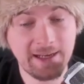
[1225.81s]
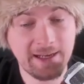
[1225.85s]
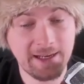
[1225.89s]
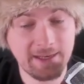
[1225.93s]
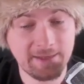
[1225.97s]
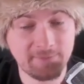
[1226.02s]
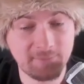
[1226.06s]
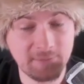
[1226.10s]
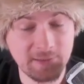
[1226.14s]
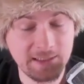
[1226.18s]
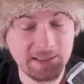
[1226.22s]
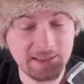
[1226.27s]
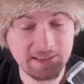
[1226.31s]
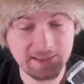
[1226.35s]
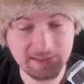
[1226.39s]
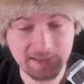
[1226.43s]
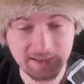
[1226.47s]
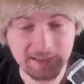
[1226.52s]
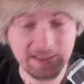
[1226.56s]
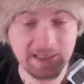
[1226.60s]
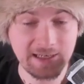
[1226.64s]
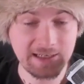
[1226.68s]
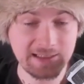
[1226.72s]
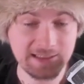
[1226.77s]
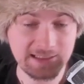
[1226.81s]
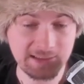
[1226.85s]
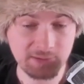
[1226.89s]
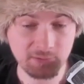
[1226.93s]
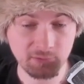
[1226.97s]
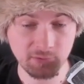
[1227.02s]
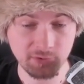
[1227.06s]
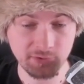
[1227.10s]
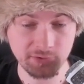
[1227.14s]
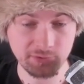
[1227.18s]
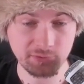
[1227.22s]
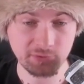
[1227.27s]
I think in any case I
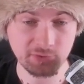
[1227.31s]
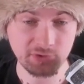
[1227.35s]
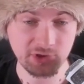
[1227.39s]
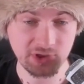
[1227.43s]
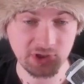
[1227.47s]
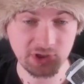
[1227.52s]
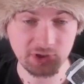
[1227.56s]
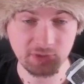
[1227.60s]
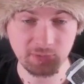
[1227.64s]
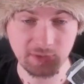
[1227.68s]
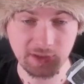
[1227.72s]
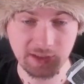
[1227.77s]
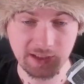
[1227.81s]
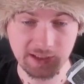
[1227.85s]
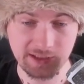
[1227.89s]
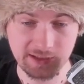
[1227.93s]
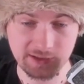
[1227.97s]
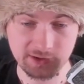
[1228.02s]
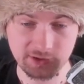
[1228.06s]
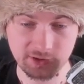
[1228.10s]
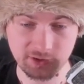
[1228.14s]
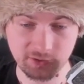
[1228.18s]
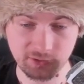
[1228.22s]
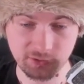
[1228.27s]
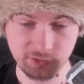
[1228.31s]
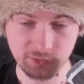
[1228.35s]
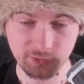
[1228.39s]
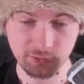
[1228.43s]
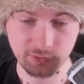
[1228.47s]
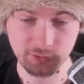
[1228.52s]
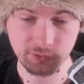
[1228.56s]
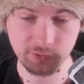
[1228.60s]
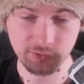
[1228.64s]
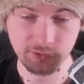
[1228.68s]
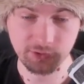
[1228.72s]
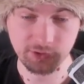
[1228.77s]
want to change my culture
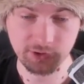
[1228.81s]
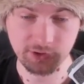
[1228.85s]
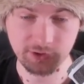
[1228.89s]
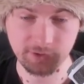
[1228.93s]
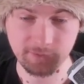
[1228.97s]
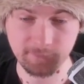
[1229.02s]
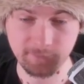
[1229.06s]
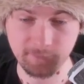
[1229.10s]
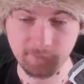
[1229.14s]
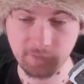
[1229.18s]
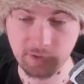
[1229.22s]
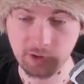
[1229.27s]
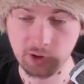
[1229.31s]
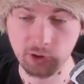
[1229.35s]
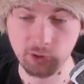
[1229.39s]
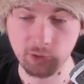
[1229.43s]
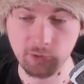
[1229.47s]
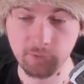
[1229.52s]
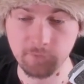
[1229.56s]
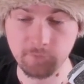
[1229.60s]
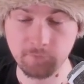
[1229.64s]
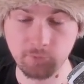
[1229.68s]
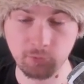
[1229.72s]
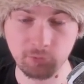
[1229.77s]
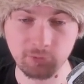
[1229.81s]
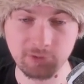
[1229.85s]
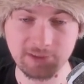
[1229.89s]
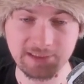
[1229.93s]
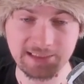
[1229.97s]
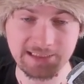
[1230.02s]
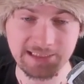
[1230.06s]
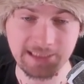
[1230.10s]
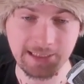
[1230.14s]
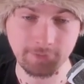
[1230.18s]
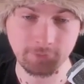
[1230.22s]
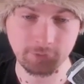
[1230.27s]
to uh, go and form
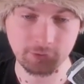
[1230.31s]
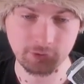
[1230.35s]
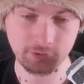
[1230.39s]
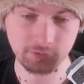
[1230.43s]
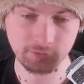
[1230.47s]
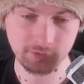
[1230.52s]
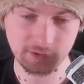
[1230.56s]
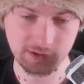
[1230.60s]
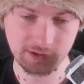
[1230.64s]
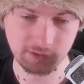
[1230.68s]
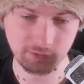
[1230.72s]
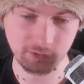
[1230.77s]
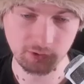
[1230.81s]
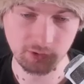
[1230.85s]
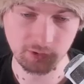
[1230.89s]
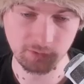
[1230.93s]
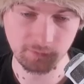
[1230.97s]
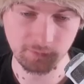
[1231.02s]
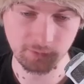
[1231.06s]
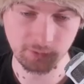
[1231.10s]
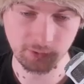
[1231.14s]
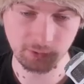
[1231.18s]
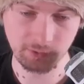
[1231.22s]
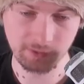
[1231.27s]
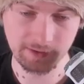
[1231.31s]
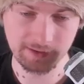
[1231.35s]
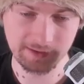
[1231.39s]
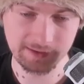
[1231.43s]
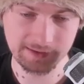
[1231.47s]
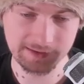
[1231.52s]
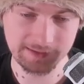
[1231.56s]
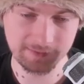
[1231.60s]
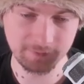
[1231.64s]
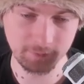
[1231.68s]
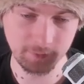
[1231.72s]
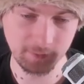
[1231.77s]
Siam soon, so I'll go for the one
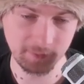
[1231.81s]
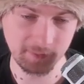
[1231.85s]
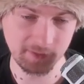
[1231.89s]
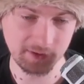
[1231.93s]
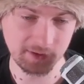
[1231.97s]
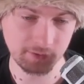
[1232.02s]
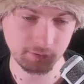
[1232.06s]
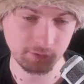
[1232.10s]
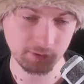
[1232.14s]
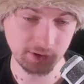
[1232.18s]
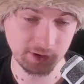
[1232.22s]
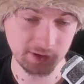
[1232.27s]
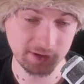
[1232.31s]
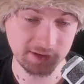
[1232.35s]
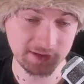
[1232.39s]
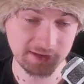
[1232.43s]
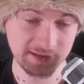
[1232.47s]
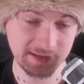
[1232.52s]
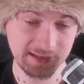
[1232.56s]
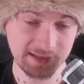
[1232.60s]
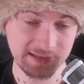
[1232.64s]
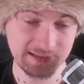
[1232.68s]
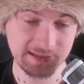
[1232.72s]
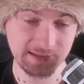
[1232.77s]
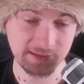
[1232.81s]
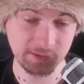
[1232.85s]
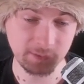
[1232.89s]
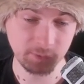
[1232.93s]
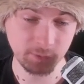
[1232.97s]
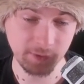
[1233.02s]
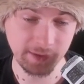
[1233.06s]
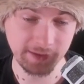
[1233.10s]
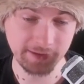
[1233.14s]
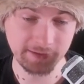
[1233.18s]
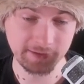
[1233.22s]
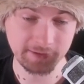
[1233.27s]
that's giving me a better ruler, six
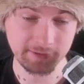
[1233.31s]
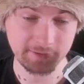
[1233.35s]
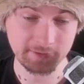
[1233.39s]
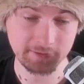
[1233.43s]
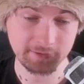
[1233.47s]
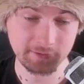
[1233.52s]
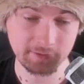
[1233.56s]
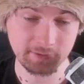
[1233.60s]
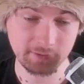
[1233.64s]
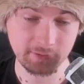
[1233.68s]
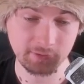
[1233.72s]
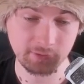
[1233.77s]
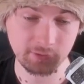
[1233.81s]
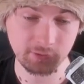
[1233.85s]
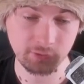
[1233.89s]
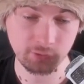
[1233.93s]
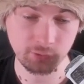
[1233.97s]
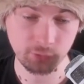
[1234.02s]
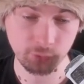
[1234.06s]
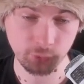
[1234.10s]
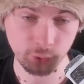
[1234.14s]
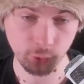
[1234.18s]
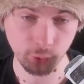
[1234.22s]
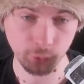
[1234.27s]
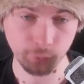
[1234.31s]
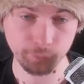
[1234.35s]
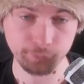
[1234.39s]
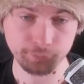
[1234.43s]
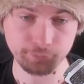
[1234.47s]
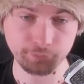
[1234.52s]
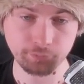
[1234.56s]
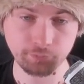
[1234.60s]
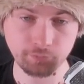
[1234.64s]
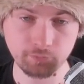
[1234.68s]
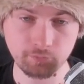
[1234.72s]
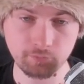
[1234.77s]
one two.
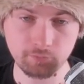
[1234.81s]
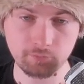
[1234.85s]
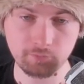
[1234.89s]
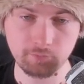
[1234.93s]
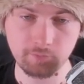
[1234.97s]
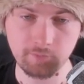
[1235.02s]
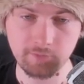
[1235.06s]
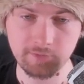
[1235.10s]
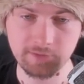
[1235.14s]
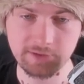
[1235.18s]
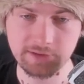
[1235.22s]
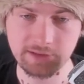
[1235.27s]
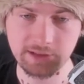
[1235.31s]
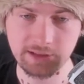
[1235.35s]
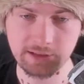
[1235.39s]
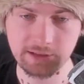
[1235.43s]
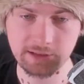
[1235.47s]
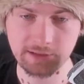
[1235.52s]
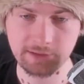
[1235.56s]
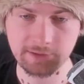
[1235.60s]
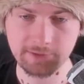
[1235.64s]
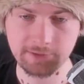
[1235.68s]
Tick.